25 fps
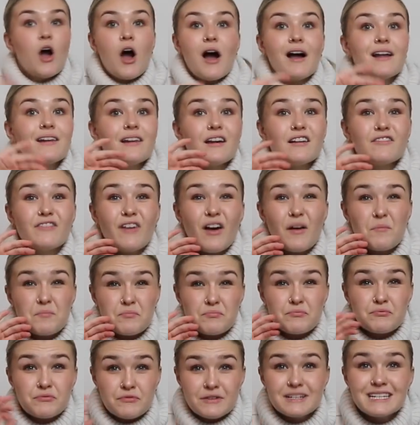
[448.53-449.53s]
I love
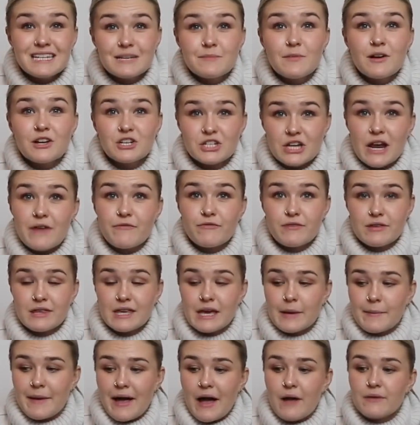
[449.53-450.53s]
pretty much
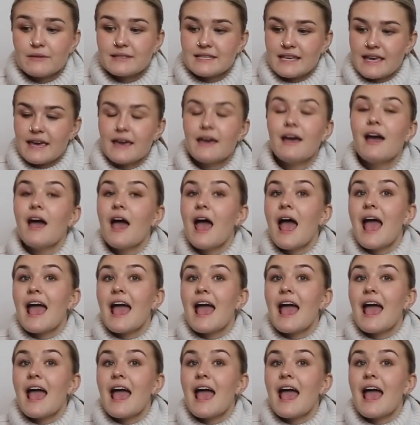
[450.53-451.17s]
everything about it.